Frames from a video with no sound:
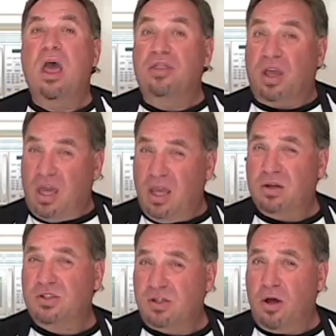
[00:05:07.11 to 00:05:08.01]
The key to
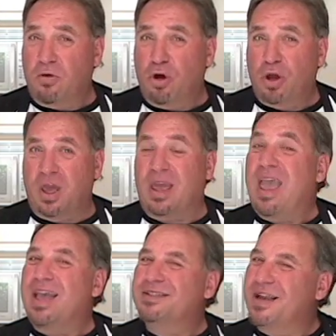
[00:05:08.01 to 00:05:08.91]
slow cooking
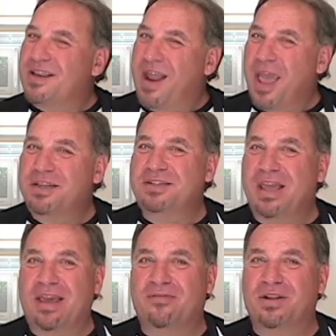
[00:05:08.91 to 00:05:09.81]
is a nice
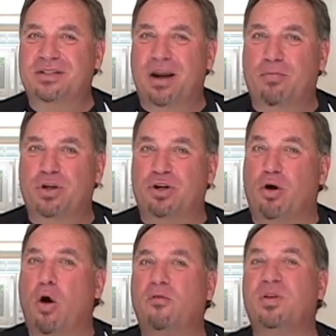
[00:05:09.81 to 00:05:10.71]
even temperature
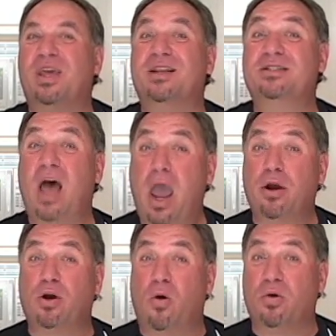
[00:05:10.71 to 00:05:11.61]
over the
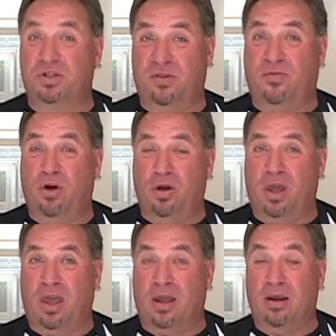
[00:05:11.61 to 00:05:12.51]
entire course of cooking it.